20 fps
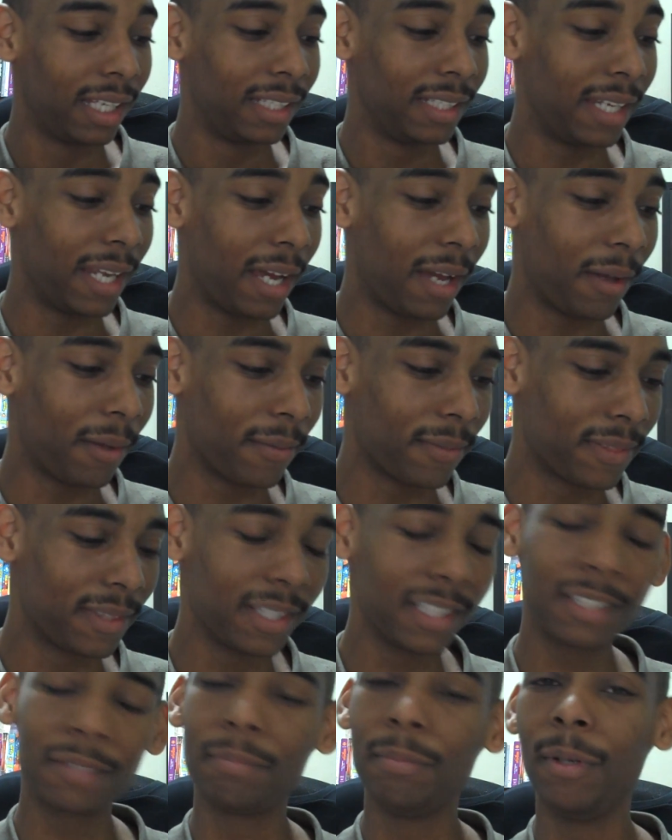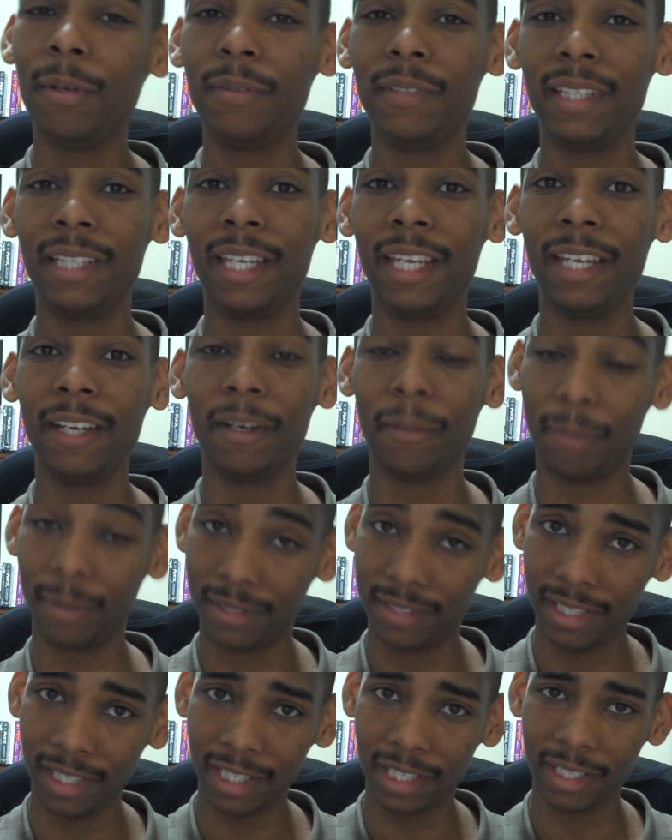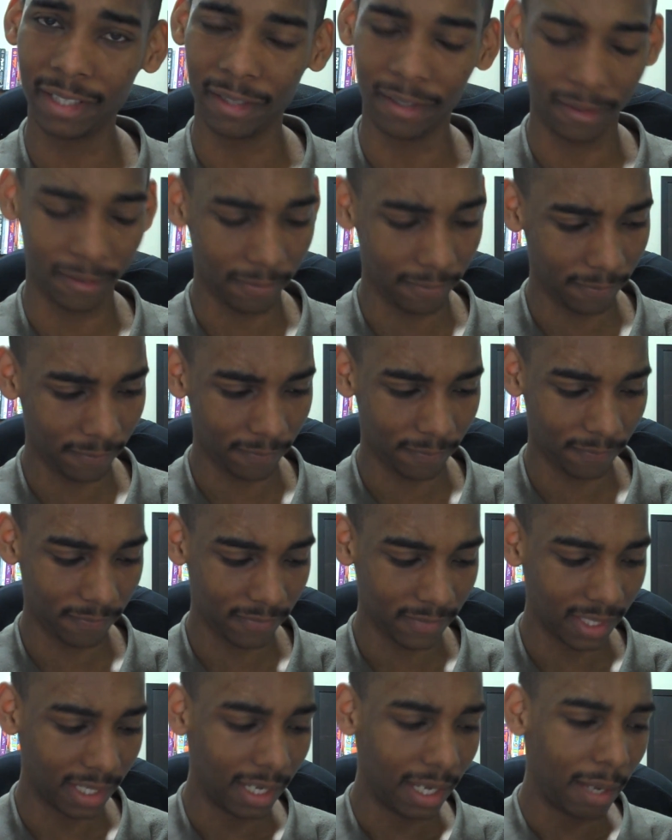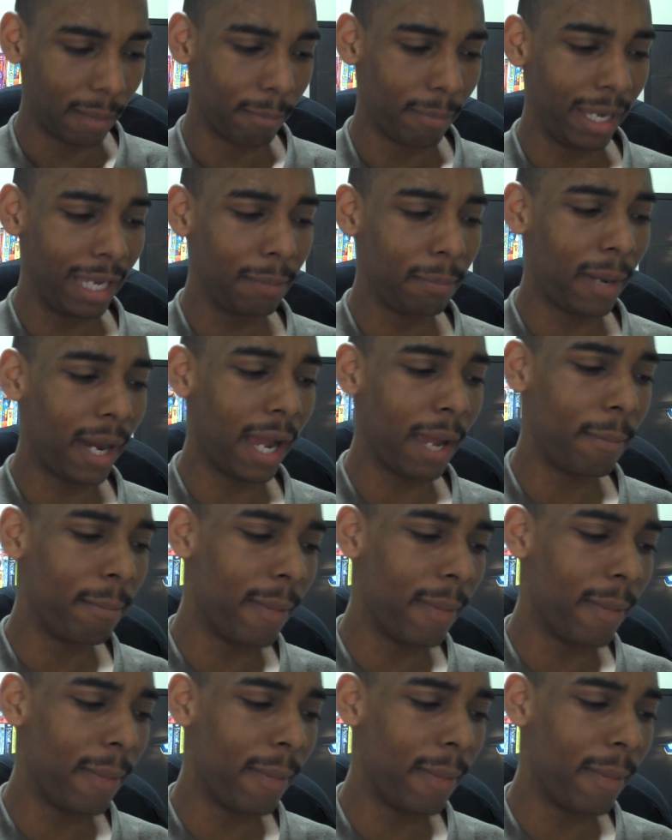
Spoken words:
Now, this movie here in particular, made by